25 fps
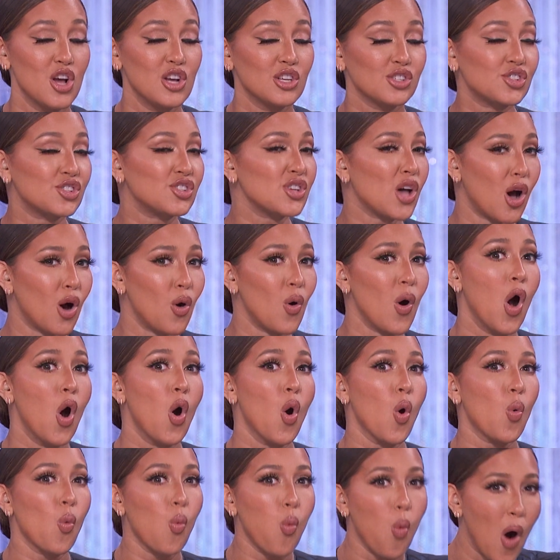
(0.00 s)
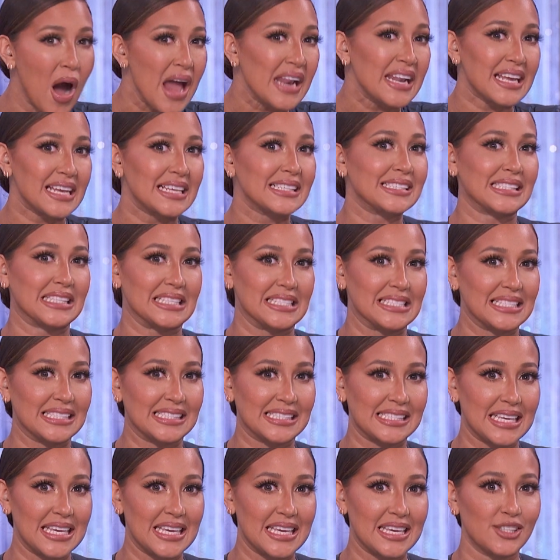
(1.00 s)
So what is the
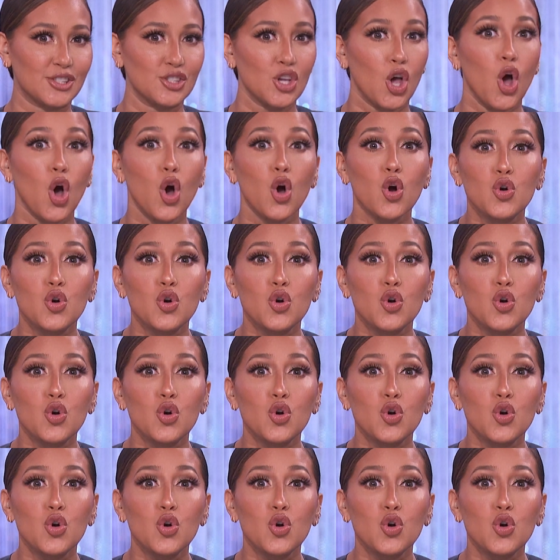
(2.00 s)
disease?